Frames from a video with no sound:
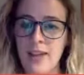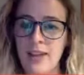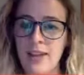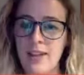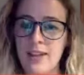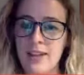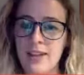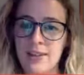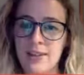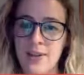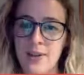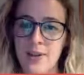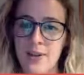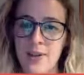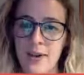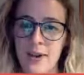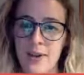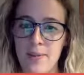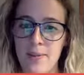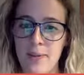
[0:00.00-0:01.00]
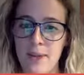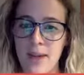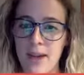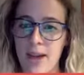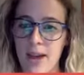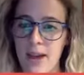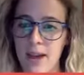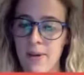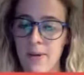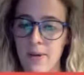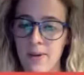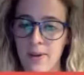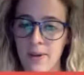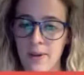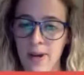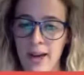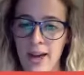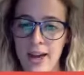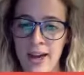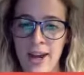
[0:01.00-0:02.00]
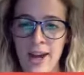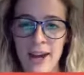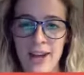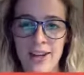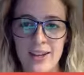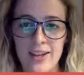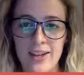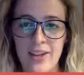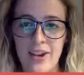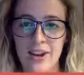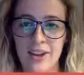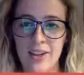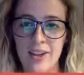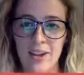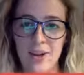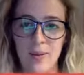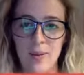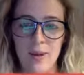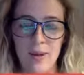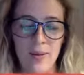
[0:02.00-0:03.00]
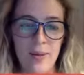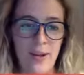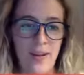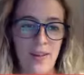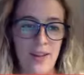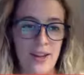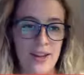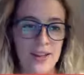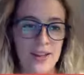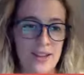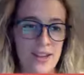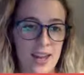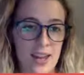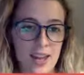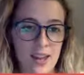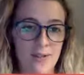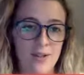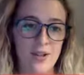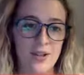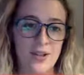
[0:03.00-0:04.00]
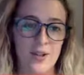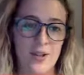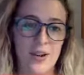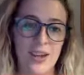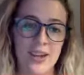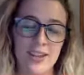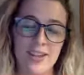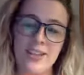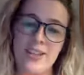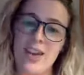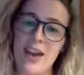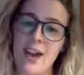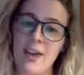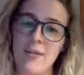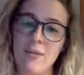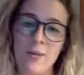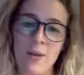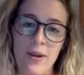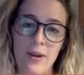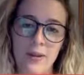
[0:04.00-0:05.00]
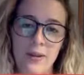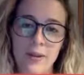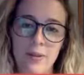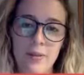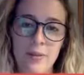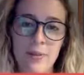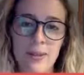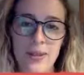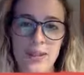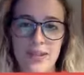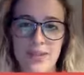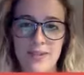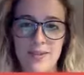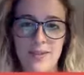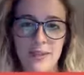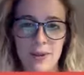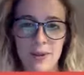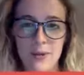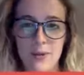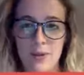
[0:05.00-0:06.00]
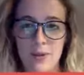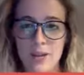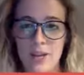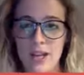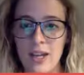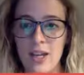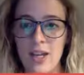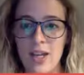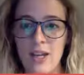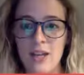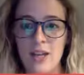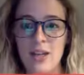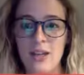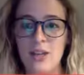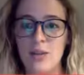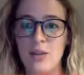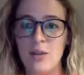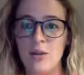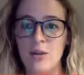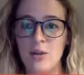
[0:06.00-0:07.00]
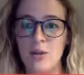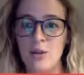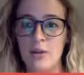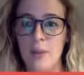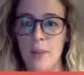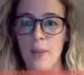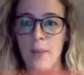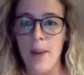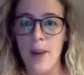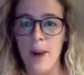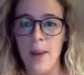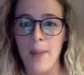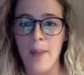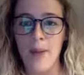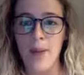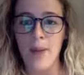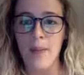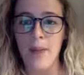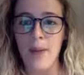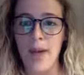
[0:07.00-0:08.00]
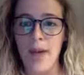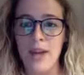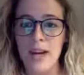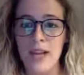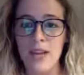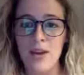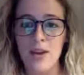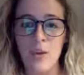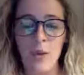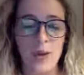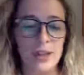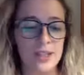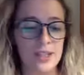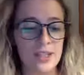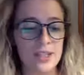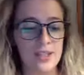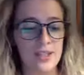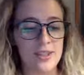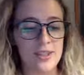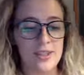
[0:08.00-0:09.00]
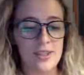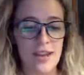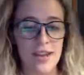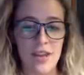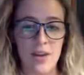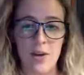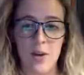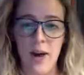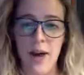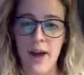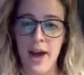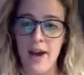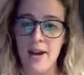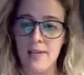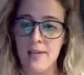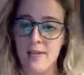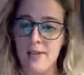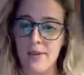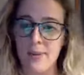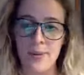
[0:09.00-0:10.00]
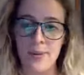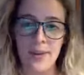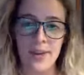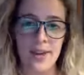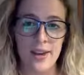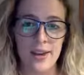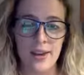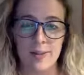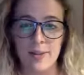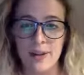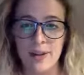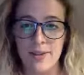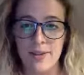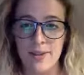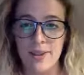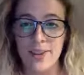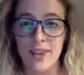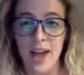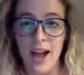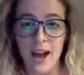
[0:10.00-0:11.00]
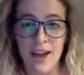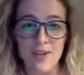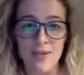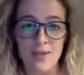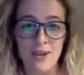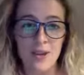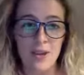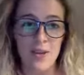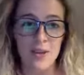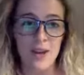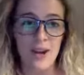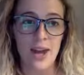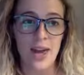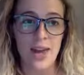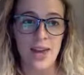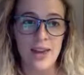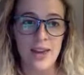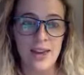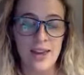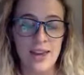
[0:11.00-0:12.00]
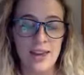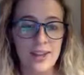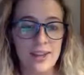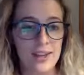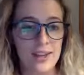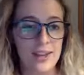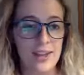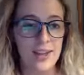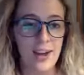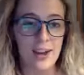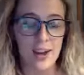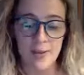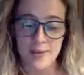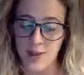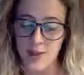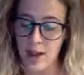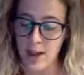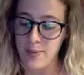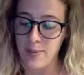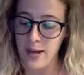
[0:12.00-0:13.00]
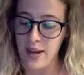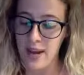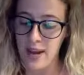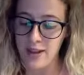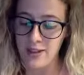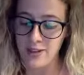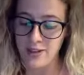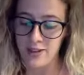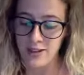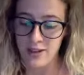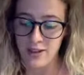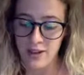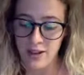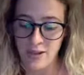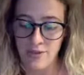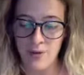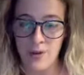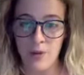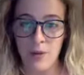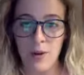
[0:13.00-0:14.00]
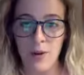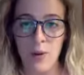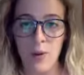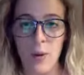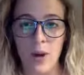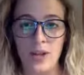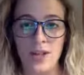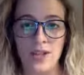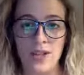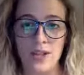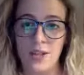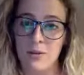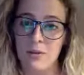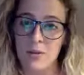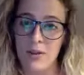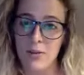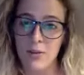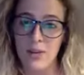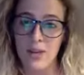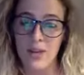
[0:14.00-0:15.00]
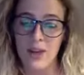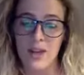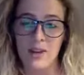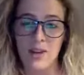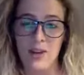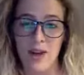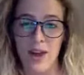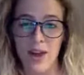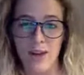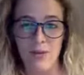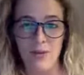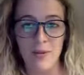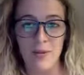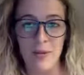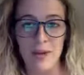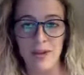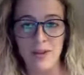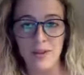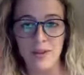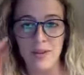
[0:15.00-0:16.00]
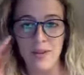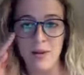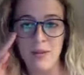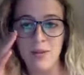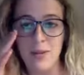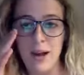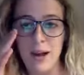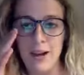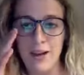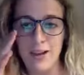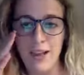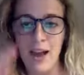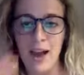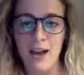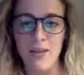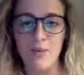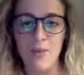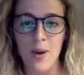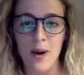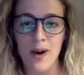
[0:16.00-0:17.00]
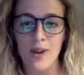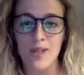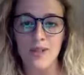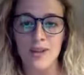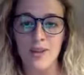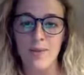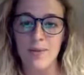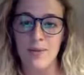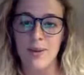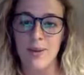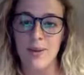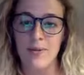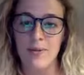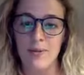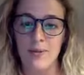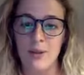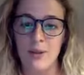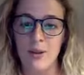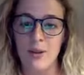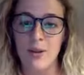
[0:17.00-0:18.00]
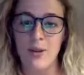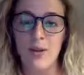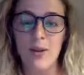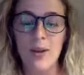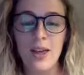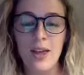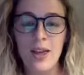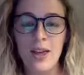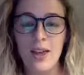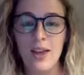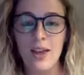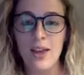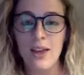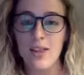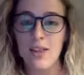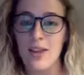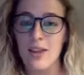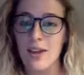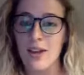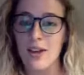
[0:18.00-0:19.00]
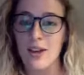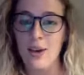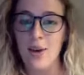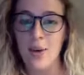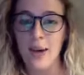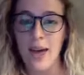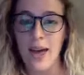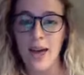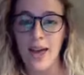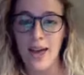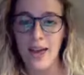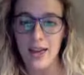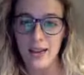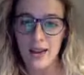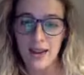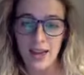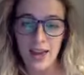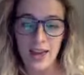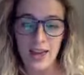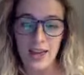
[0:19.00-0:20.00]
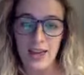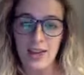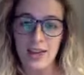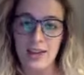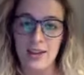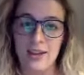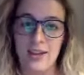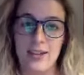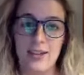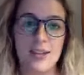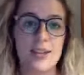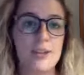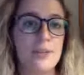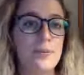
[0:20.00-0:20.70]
So I will go ahead and talk a little bit about that today. If you're joining us live, welcome. Please feel free to pop up any questions that you have. That'll be a bit of a live Q&A, so happy to answer. If you are watching the replay, you don't have the big red live box up there for you, then go ahead and